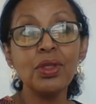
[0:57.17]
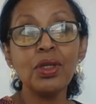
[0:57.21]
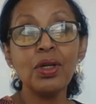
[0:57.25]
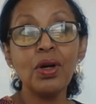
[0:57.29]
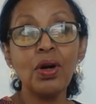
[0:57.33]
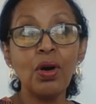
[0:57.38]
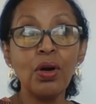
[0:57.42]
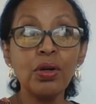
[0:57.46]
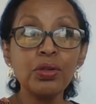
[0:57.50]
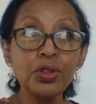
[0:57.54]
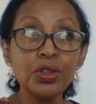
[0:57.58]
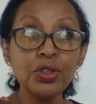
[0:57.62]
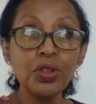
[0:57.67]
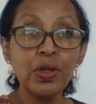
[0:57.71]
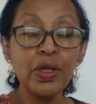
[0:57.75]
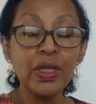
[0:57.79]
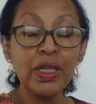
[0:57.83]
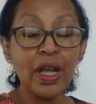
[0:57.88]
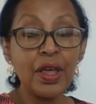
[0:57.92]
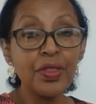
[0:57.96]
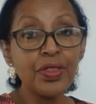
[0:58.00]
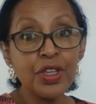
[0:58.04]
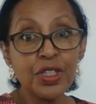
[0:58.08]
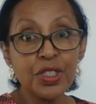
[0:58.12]
Also,
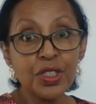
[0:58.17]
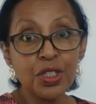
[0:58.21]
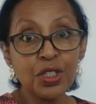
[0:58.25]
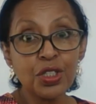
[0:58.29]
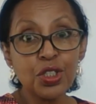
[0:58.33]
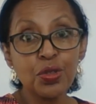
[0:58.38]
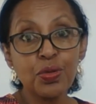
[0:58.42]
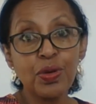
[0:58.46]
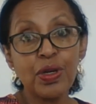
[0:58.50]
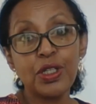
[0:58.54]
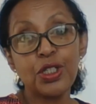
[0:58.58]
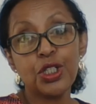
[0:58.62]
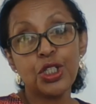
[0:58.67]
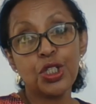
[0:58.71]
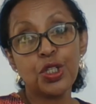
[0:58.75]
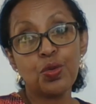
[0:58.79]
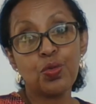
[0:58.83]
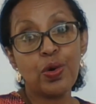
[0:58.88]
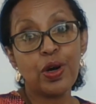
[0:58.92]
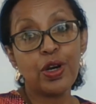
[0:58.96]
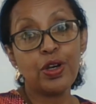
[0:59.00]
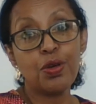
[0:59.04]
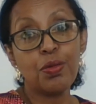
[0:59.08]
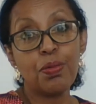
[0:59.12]
another situation
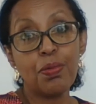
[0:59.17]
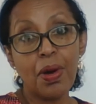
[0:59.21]
where you